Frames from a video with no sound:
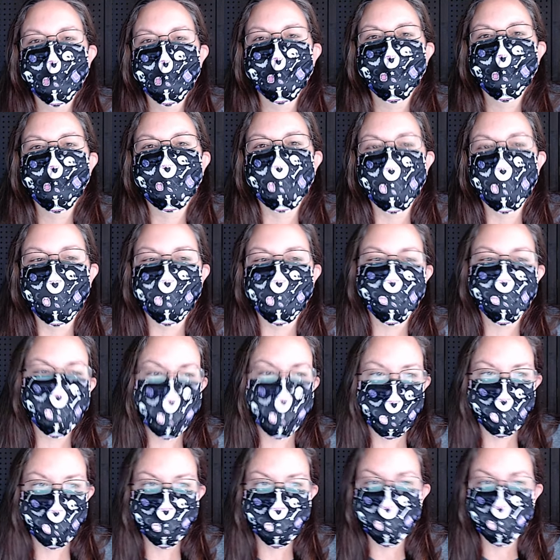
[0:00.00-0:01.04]
They have
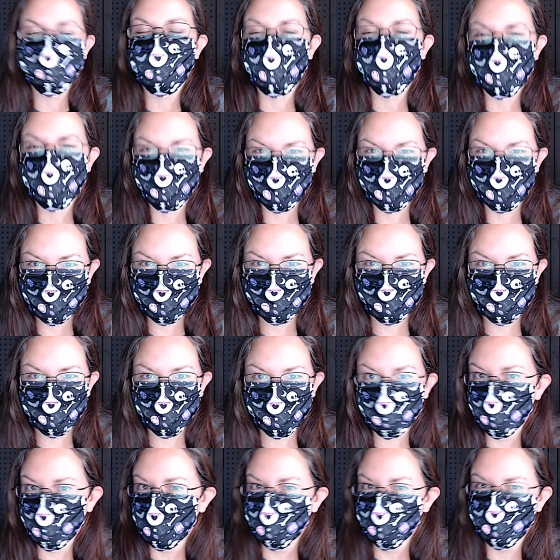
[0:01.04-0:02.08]
taught me patience,
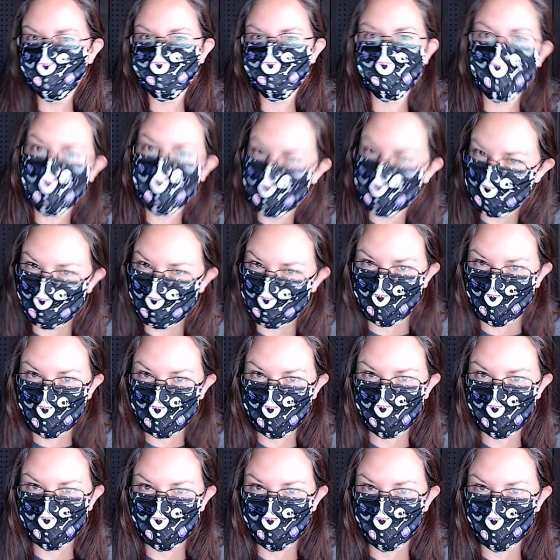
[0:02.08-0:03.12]
which anybody
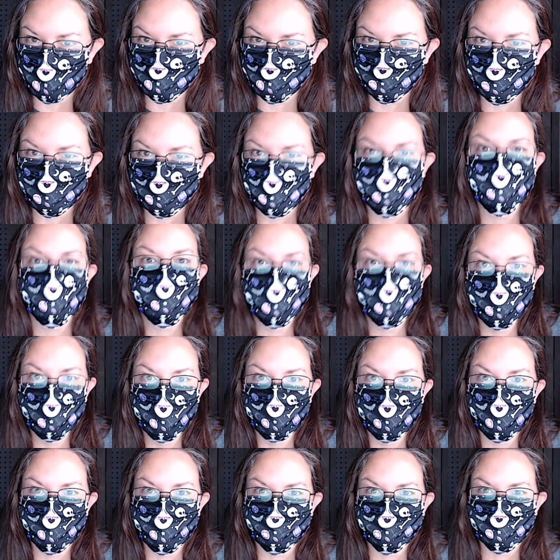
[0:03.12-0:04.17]
who knows me
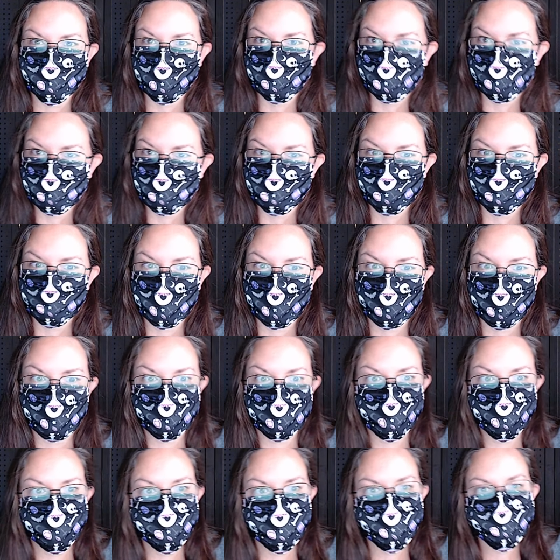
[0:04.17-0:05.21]
knows I needed that.
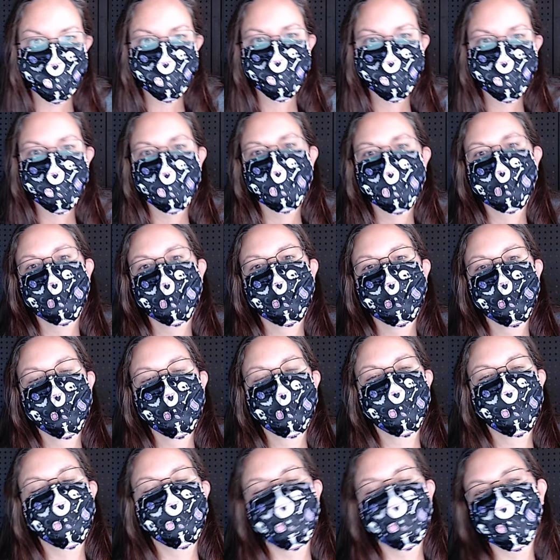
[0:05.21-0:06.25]

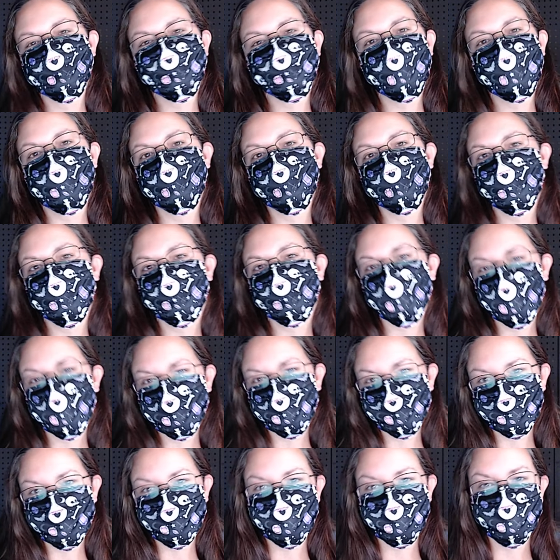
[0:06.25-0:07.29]
They have taught me to
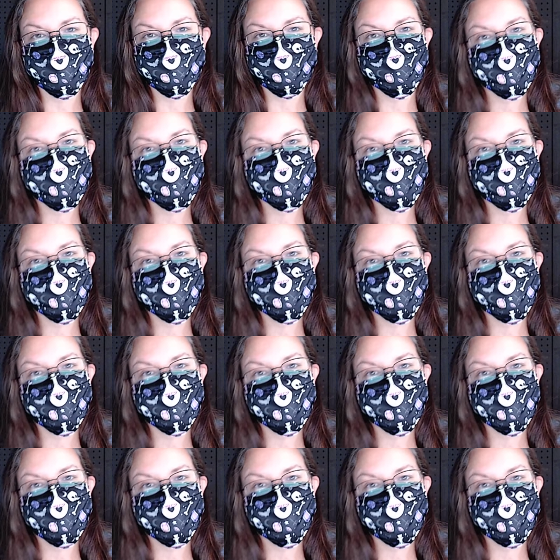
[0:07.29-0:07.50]
persevere,